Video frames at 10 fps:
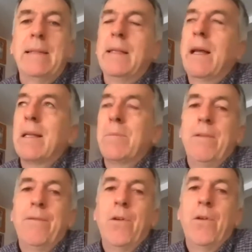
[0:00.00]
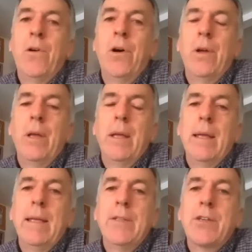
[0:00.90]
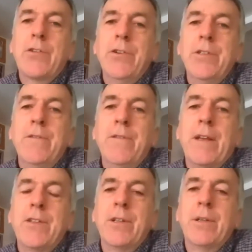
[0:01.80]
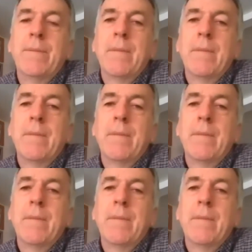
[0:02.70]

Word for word: the night before his crucifixion.